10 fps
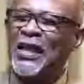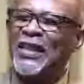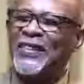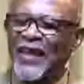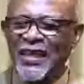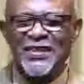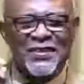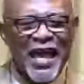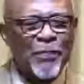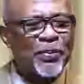Things
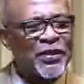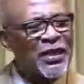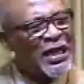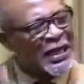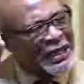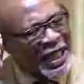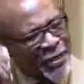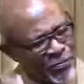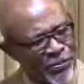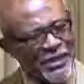happen
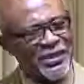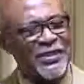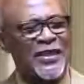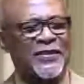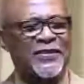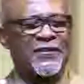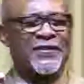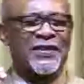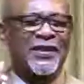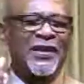like bitterness.